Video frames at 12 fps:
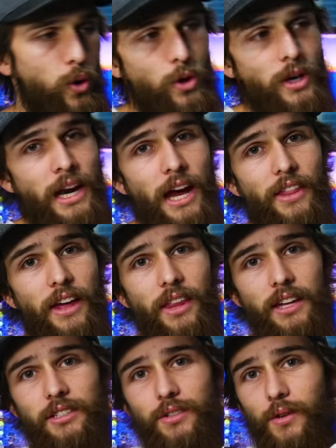Now that
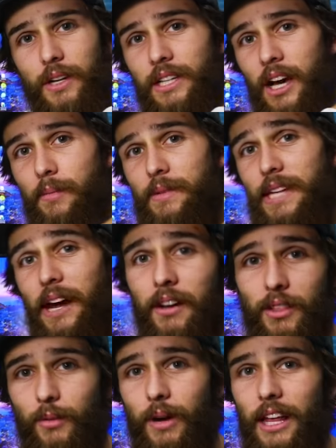that story time is out
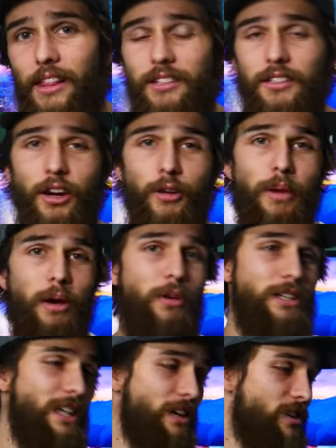of the way, let's talk about what
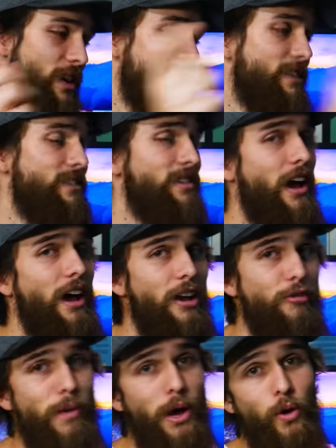is actually inside
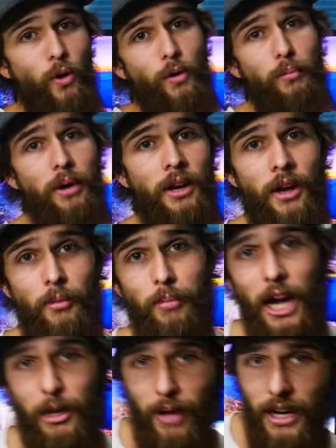of my old beaten up
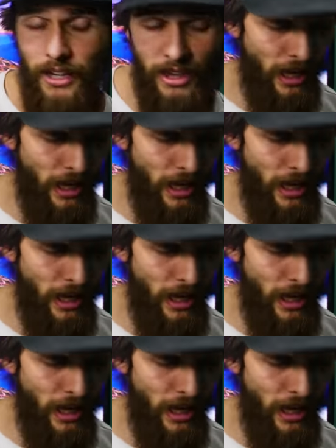backpack, and